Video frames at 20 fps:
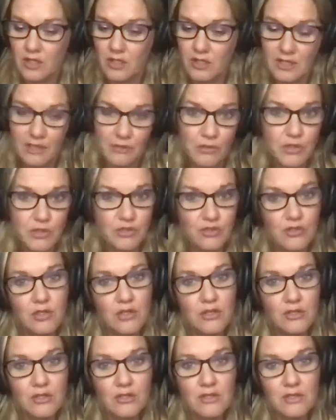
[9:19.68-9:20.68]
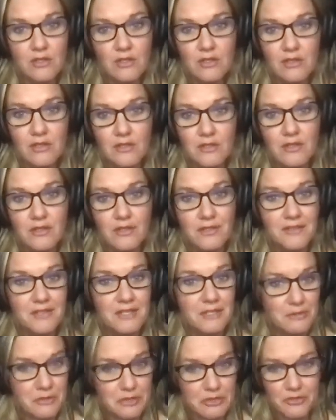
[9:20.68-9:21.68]
They were strong.
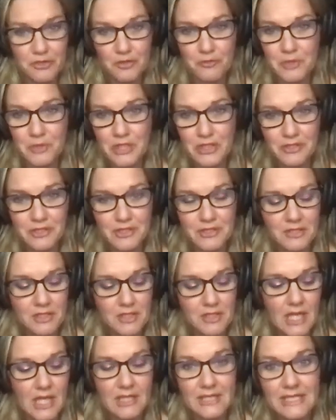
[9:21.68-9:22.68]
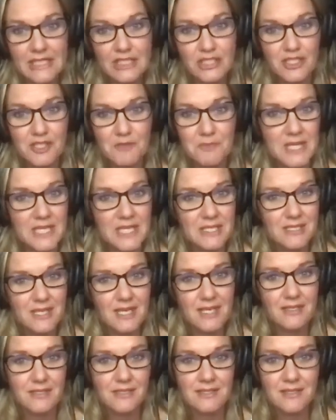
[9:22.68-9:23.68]
They were strong beers. Elysian Space
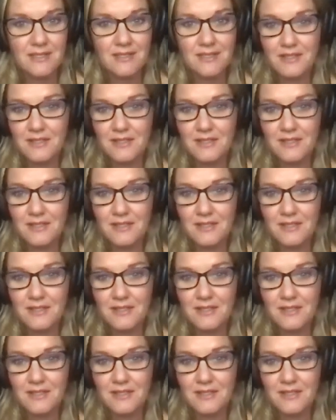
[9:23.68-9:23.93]
Dust,